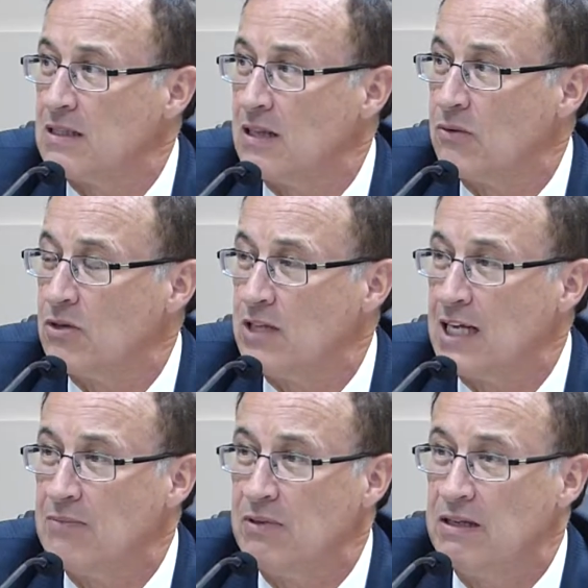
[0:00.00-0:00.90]
In other words, they
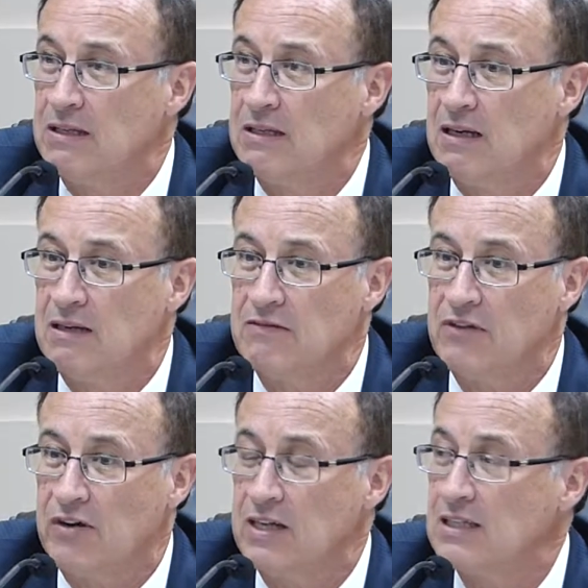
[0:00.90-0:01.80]
could be
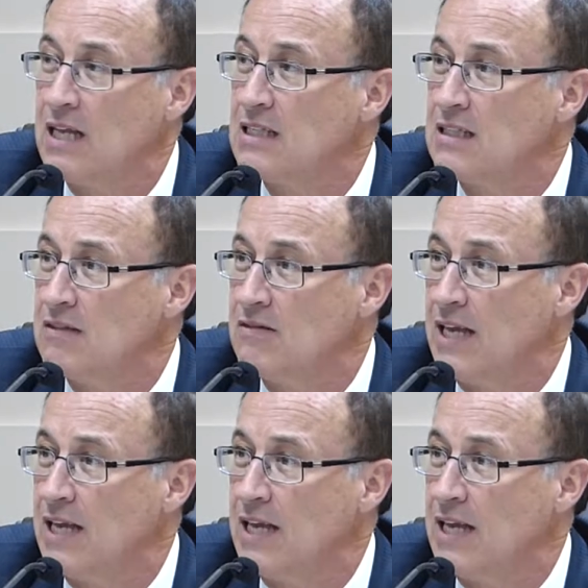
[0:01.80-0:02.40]
very extensive,